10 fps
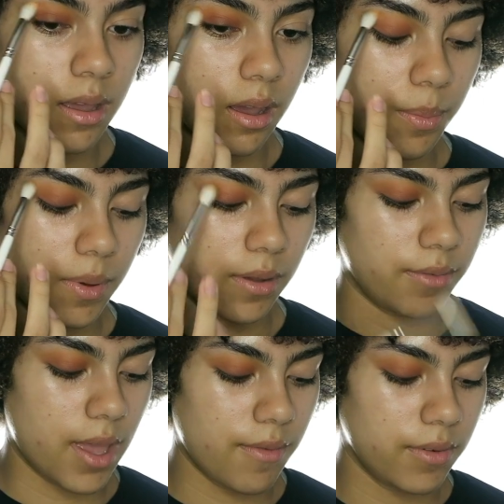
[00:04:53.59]
above
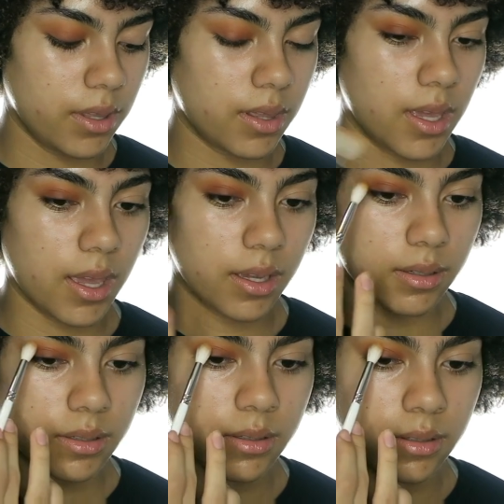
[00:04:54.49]

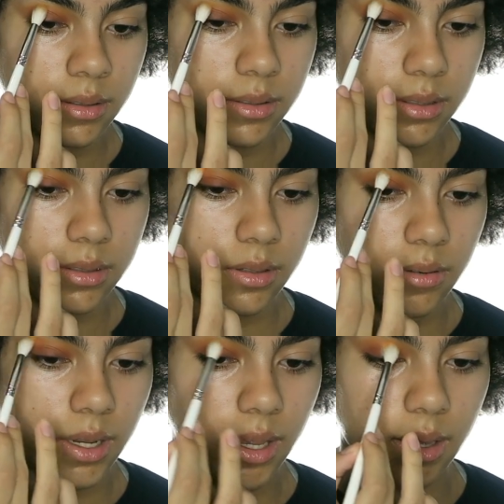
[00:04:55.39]
everything just to
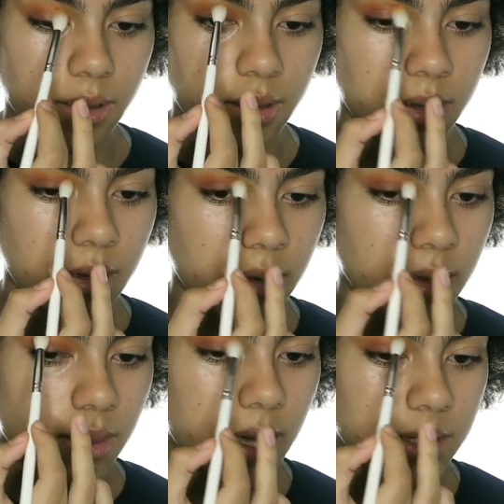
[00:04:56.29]
create
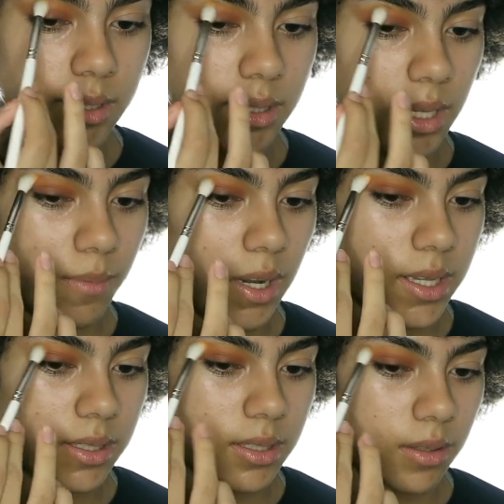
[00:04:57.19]
that
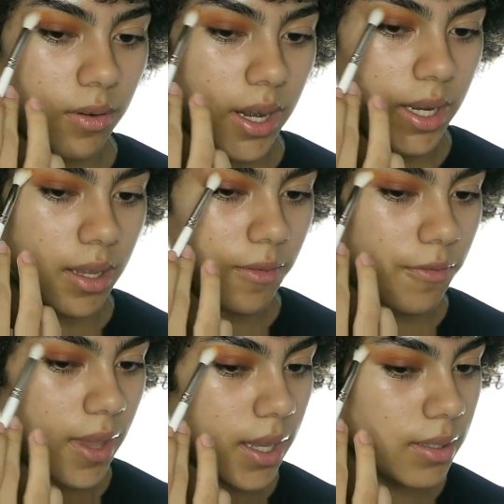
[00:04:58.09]
seamless gradient
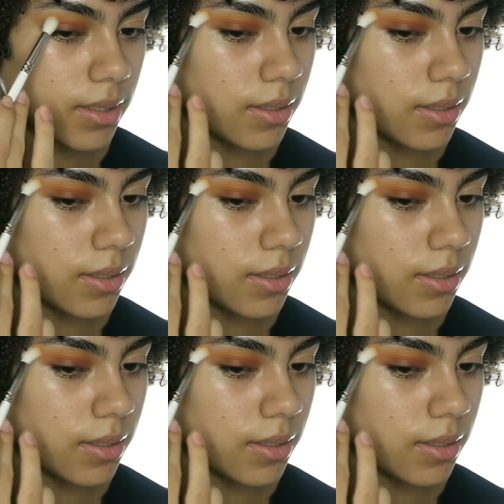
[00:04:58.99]
effect.